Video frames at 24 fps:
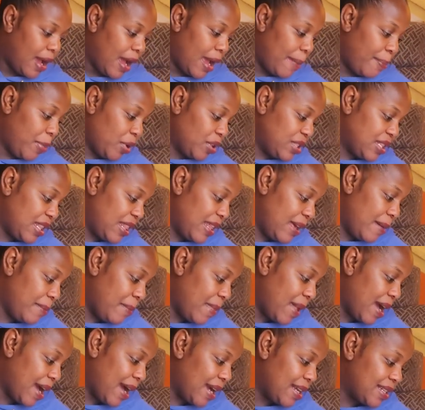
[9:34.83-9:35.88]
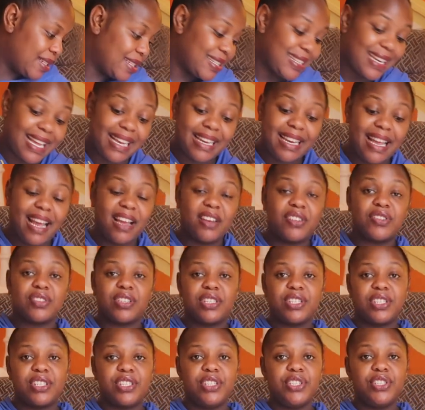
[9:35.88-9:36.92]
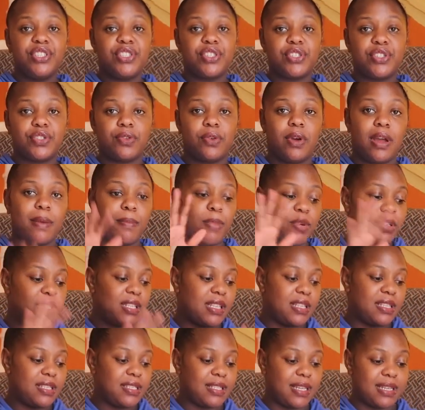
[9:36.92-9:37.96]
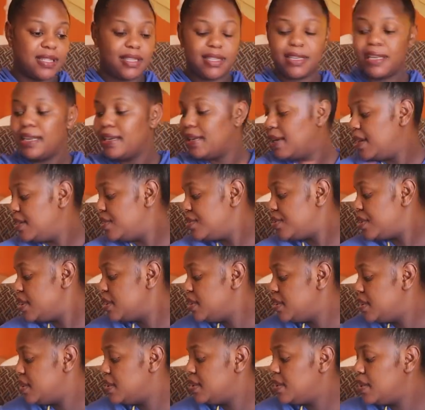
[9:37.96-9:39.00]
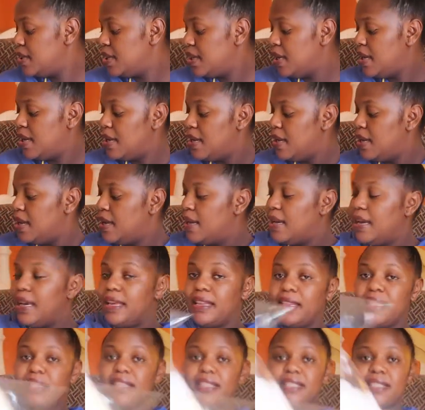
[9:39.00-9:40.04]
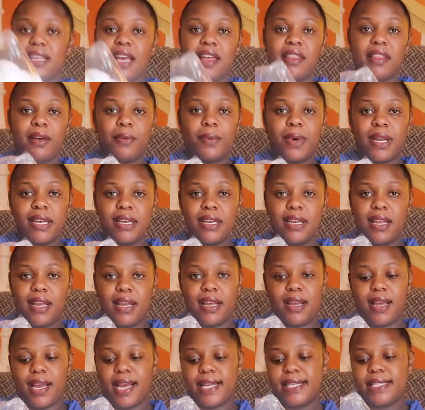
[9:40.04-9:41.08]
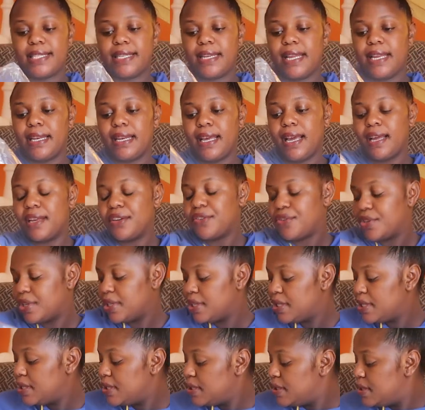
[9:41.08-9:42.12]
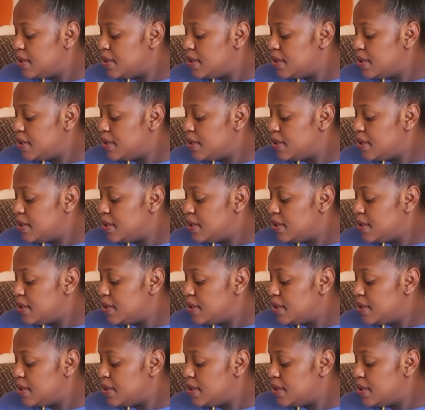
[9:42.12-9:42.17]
I bought them at 900 each. So I bought this at 900 and this other one at 900.